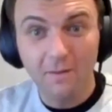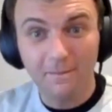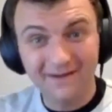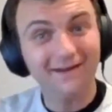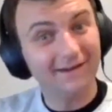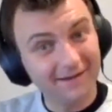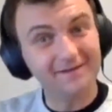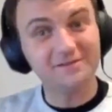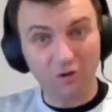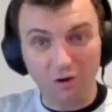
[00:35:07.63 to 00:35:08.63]
But it
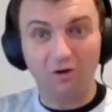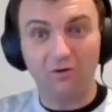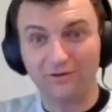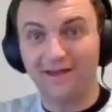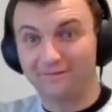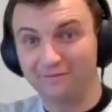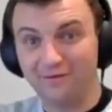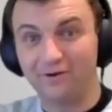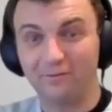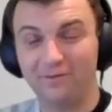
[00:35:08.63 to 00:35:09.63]
is hard in that
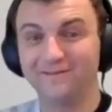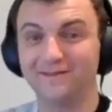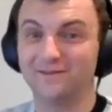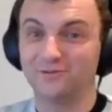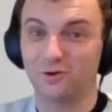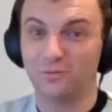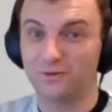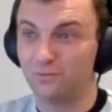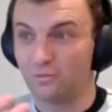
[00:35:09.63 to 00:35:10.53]
environment to determine